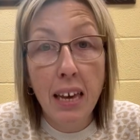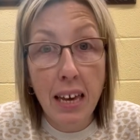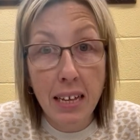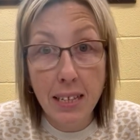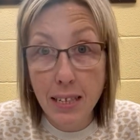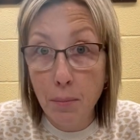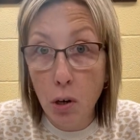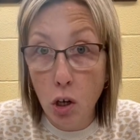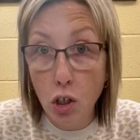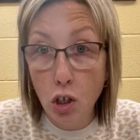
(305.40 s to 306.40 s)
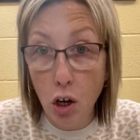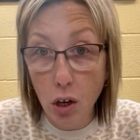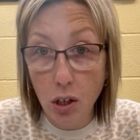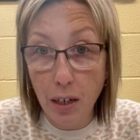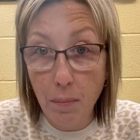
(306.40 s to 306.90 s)
in some hot
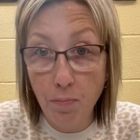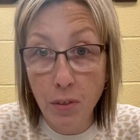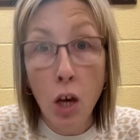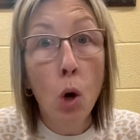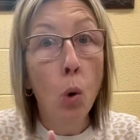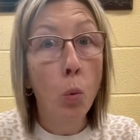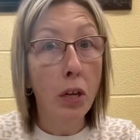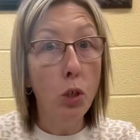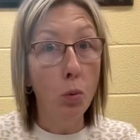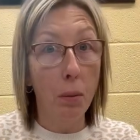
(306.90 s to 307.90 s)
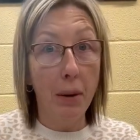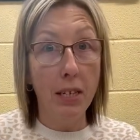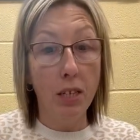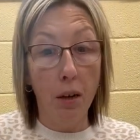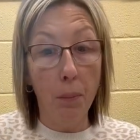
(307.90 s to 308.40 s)
chocolate which would be
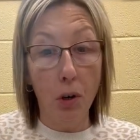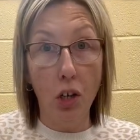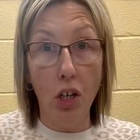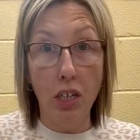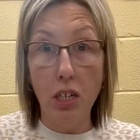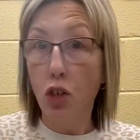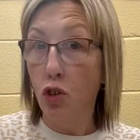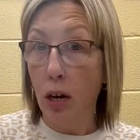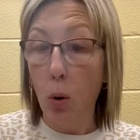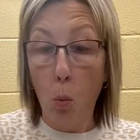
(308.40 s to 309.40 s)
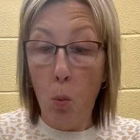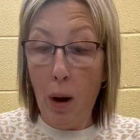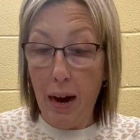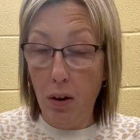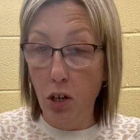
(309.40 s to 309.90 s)
super good to drink
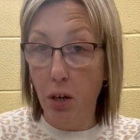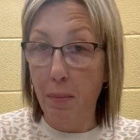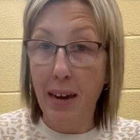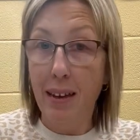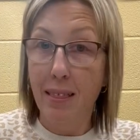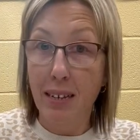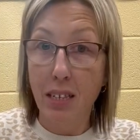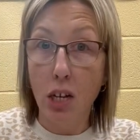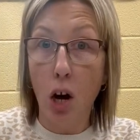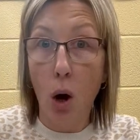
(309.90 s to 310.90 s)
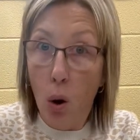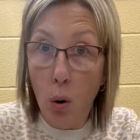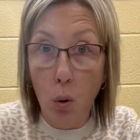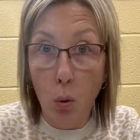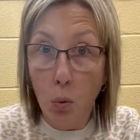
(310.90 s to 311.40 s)
while you're making this
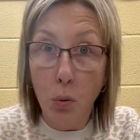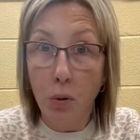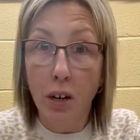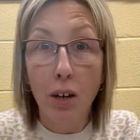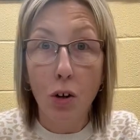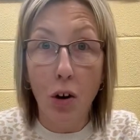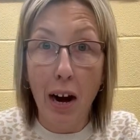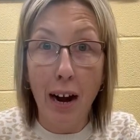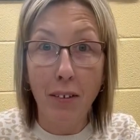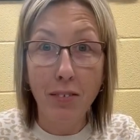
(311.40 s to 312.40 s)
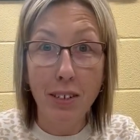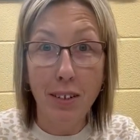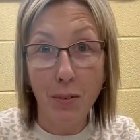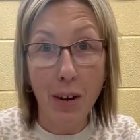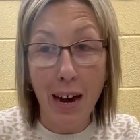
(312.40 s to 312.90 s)
cold craft,
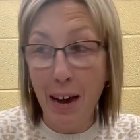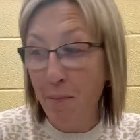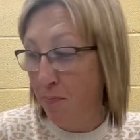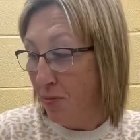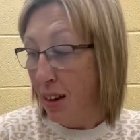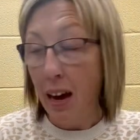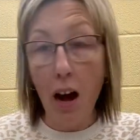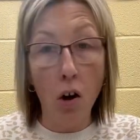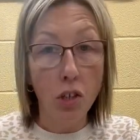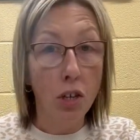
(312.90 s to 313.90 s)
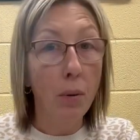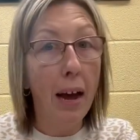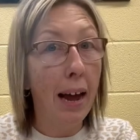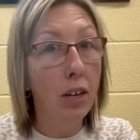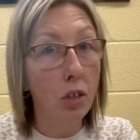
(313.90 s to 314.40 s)
okay? Also to
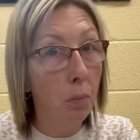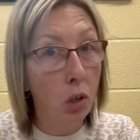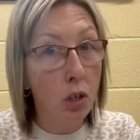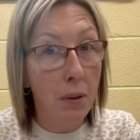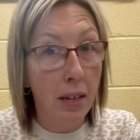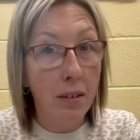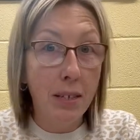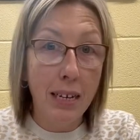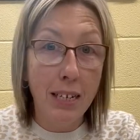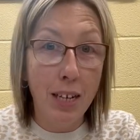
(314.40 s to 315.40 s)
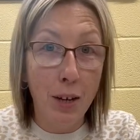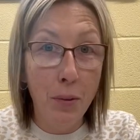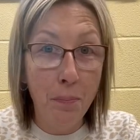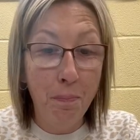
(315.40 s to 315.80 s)
add your marshmallows into.